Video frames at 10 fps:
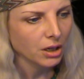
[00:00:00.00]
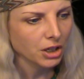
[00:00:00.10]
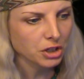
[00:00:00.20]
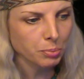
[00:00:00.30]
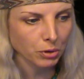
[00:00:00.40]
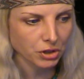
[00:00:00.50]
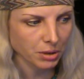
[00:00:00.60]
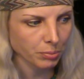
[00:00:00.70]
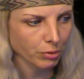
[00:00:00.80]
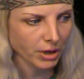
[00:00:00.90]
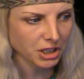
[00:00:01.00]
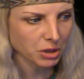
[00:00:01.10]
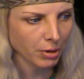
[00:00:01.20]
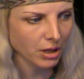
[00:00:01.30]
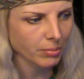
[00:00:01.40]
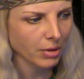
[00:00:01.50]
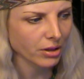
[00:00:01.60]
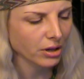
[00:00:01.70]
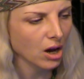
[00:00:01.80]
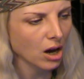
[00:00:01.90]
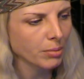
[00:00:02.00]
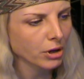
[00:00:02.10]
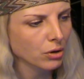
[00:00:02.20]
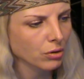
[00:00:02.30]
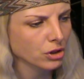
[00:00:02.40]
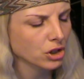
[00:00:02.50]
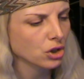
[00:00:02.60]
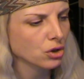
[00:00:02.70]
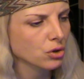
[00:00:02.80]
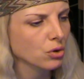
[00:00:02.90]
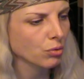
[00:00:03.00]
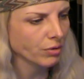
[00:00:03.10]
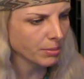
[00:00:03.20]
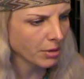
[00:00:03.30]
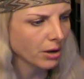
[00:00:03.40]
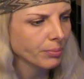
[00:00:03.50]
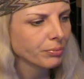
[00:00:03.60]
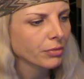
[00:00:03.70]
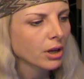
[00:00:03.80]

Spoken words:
His body embraced by the mother Karma Krotishorima,